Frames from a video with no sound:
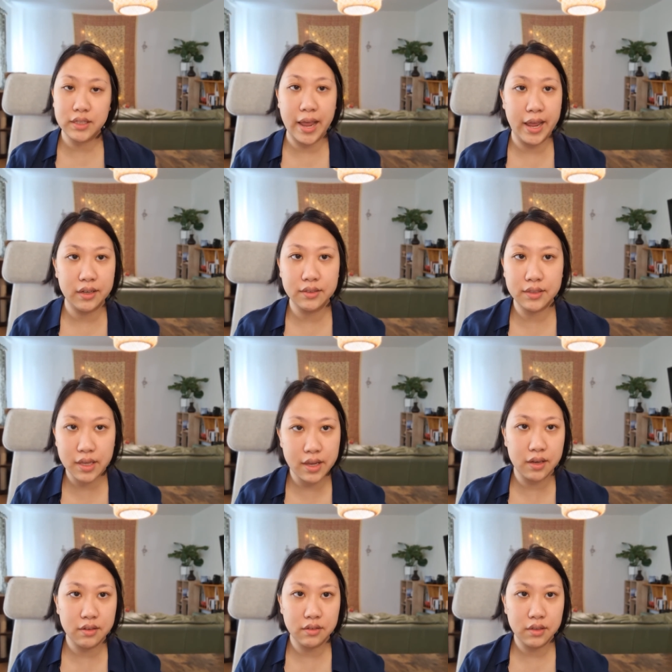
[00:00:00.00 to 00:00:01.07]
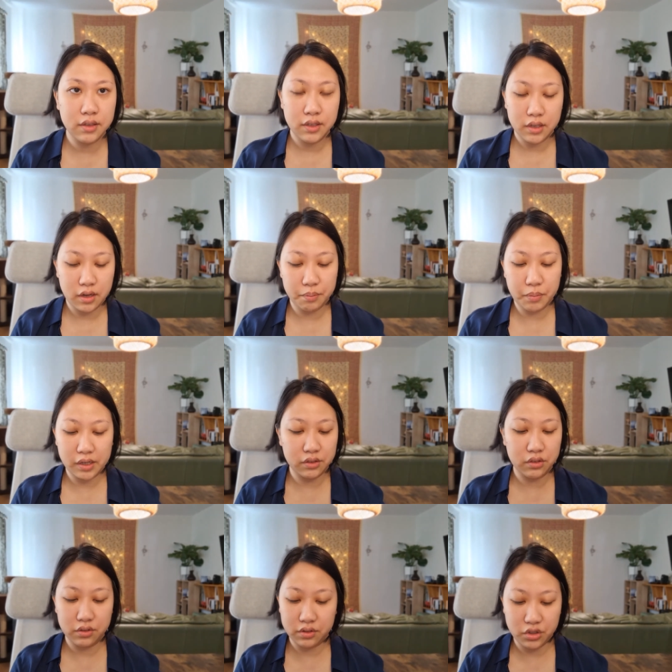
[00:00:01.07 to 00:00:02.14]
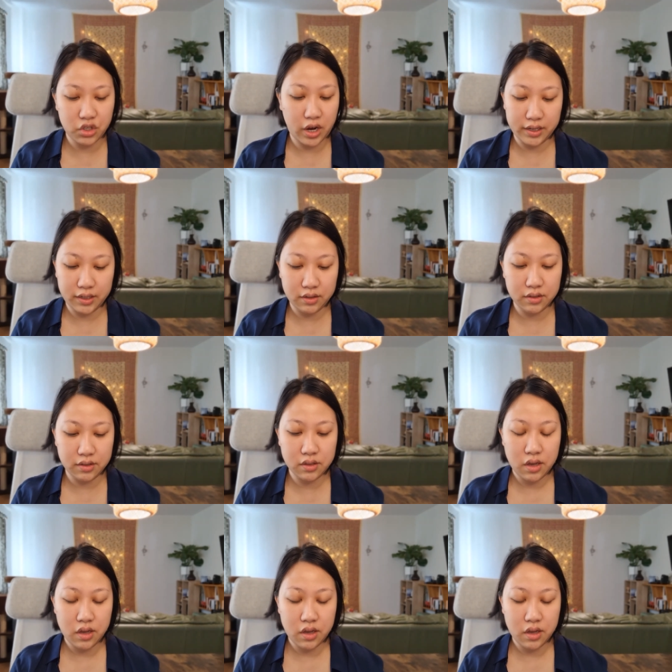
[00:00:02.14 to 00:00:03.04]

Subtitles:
tan skin among the Chinese,